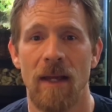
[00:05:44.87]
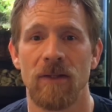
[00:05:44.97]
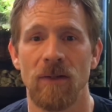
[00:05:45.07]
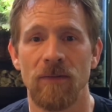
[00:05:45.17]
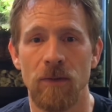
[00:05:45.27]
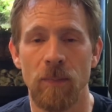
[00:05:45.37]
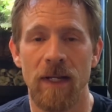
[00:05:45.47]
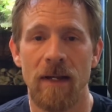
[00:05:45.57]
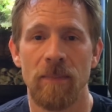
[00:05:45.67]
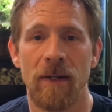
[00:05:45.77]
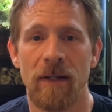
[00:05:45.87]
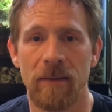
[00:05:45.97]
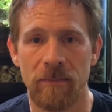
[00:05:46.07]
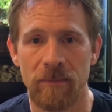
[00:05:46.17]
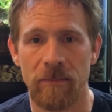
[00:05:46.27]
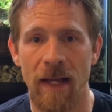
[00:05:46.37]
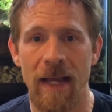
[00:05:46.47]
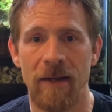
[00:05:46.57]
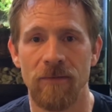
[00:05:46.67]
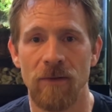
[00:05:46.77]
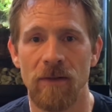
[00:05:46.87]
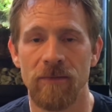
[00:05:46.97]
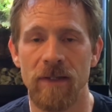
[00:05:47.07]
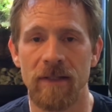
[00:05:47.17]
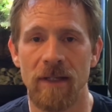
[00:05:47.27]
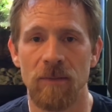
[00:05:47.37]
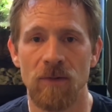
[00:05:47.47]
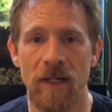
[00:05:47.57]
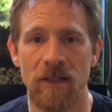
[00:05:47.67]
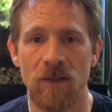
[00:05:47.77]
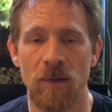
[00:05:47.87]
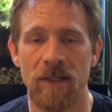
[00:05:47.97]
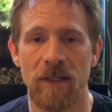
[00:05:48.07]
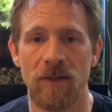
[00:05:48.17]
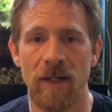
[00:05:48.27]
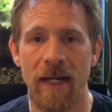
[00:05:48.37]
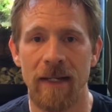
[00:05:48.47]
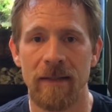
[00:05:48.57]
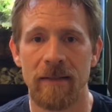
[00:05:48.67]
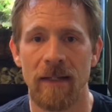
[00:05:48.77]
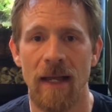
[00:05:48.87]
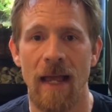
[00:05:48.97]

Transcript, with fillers: so if you pick up a, a handful of the substrate and squeeze it in your hands,